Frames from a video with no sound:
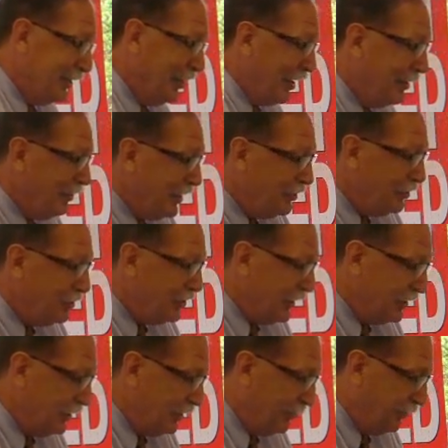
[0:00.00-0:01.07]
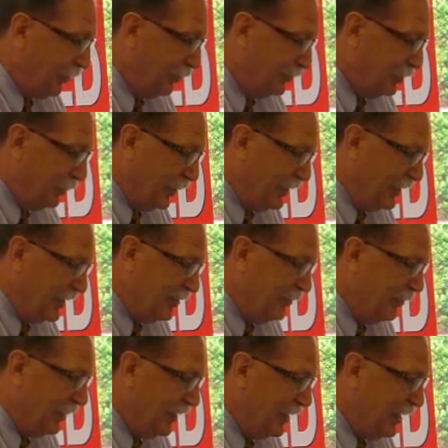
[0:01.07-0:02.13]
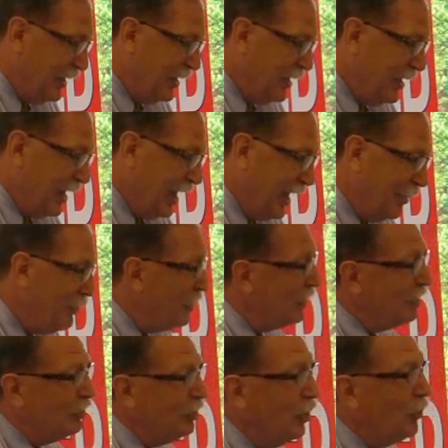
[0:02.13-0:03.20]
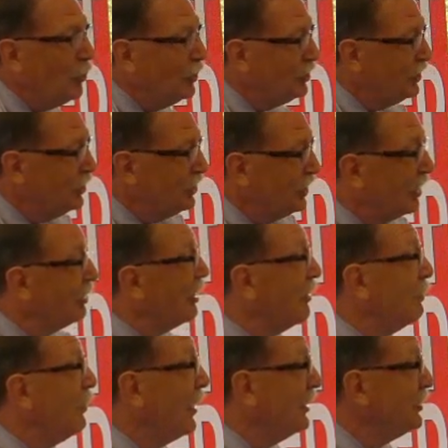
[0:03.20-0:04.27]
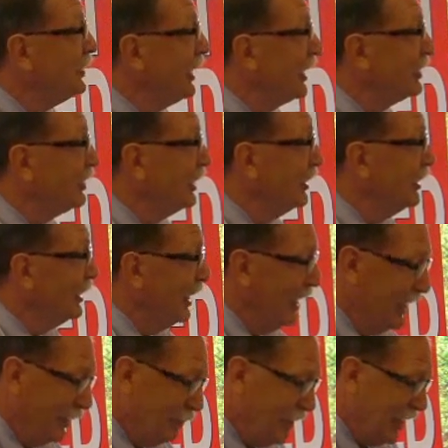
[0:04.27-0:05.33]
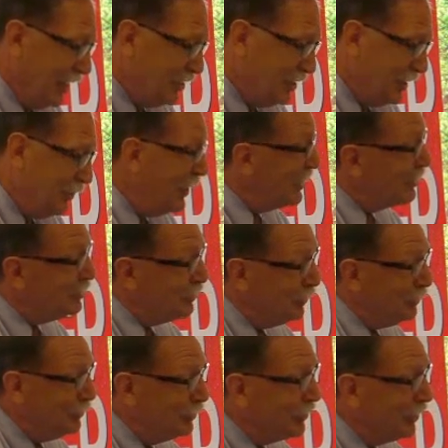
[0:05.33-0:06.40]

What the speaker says: Now I've got you set to the firmest right now. I'm going to lower just the lumbar section, and I'm going to actually make it too